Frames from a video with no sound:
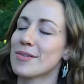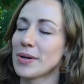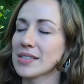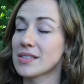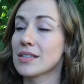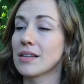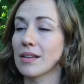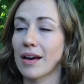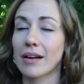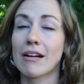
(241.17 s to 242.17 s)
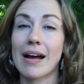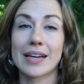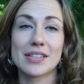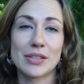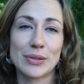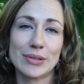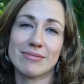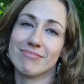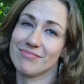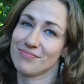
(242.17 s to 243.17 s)
Present to a lot of gratitude
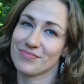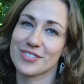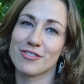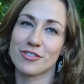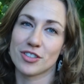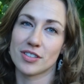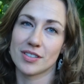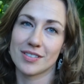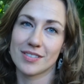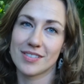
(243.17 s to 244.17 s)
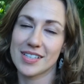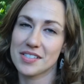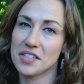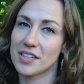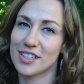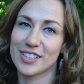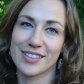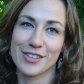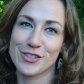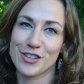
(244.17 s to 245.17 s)
for this year
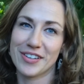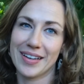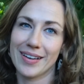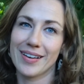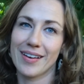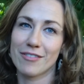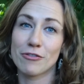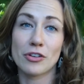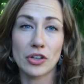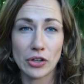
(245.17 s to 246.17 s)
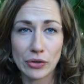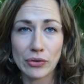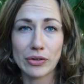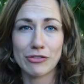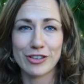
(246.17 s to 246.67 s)
and the journey, and for you and